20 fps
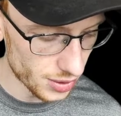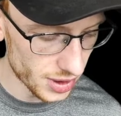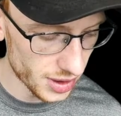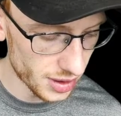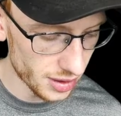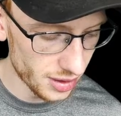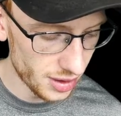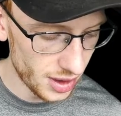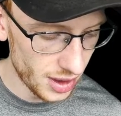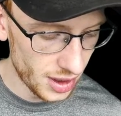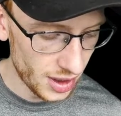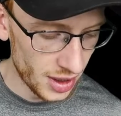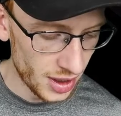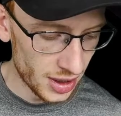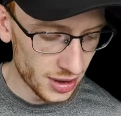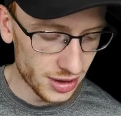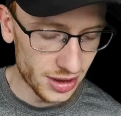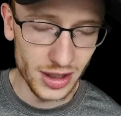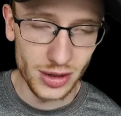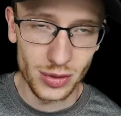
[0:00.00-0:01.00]
Okay,
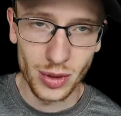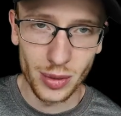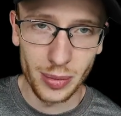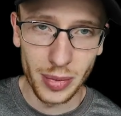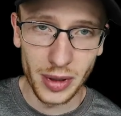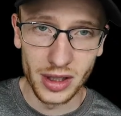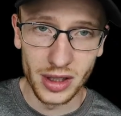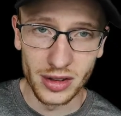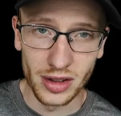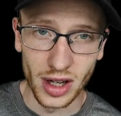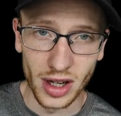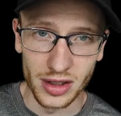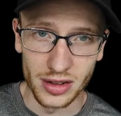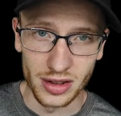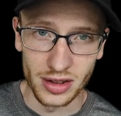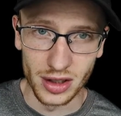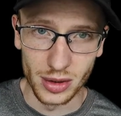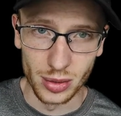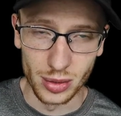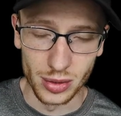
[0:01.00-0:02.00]
so that's what beta naught
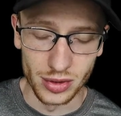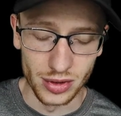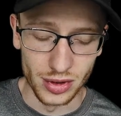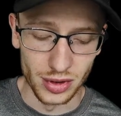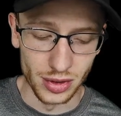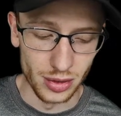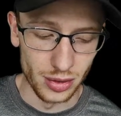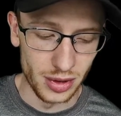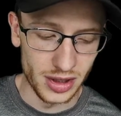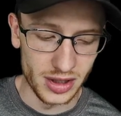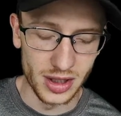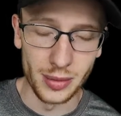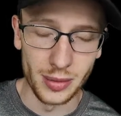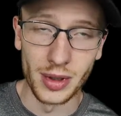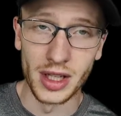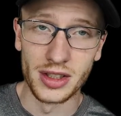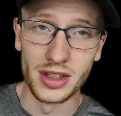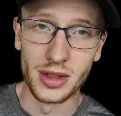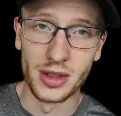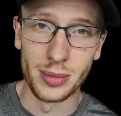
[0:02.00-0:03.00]
is equal to,
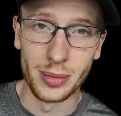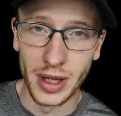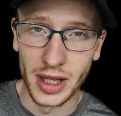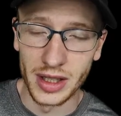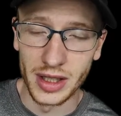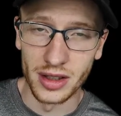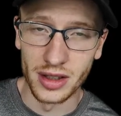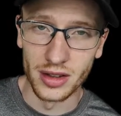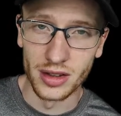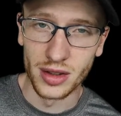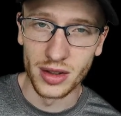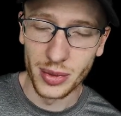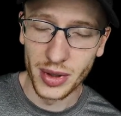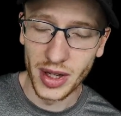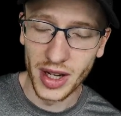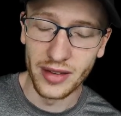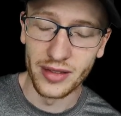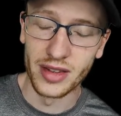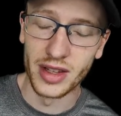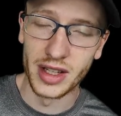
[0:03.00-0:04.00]
except that's dependent.
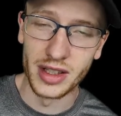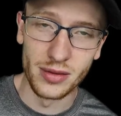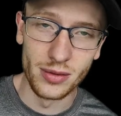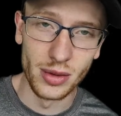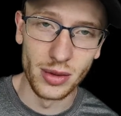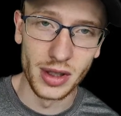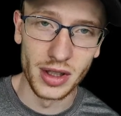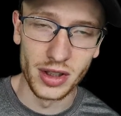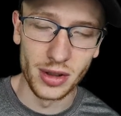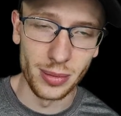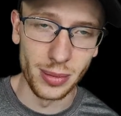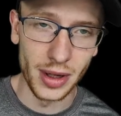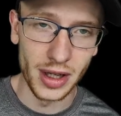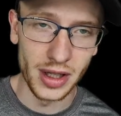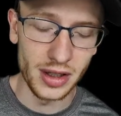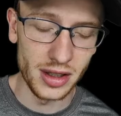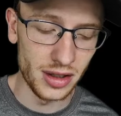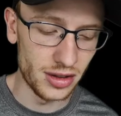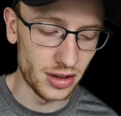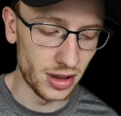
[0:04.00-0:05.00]
We have that written
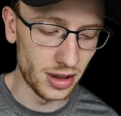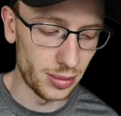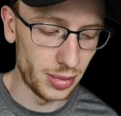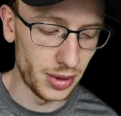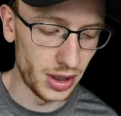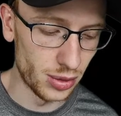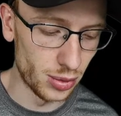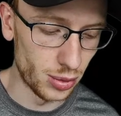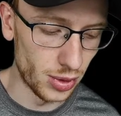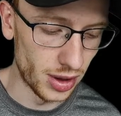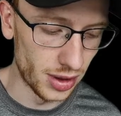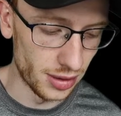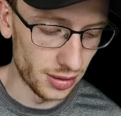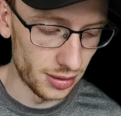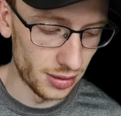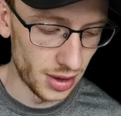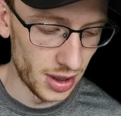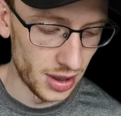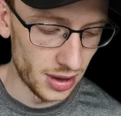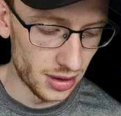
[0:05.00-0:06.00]
dependent on beta
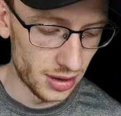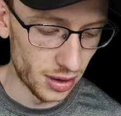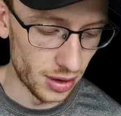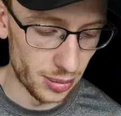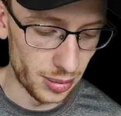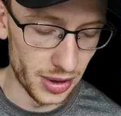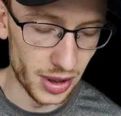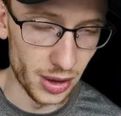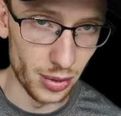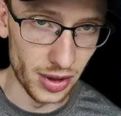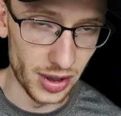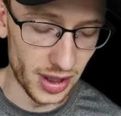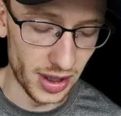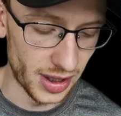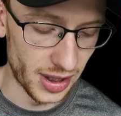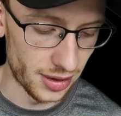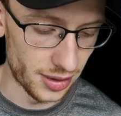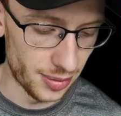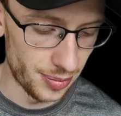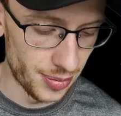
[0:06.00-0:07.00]
1, or beta 1
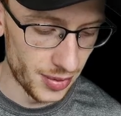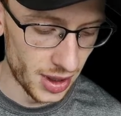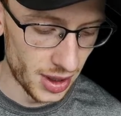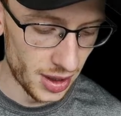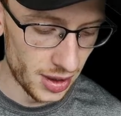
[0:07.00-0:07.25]
hat.